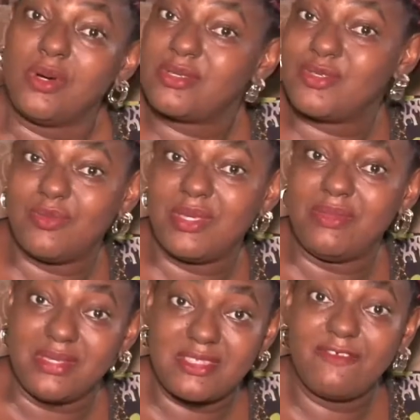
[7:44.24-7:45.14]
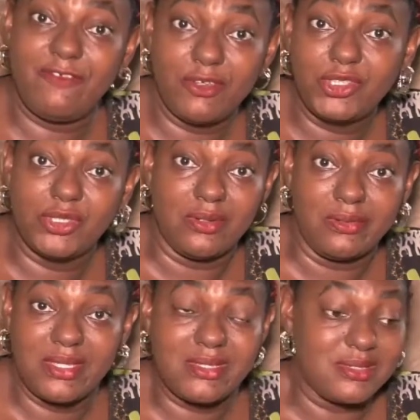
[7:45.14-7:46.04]
work to me means the future.
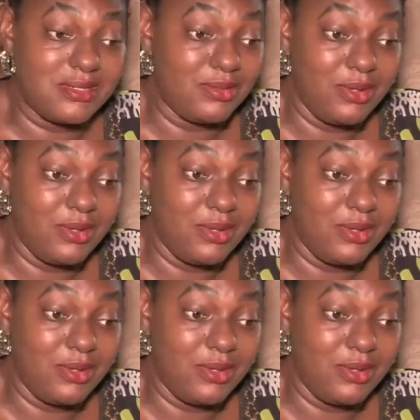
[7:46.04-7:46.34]
This is,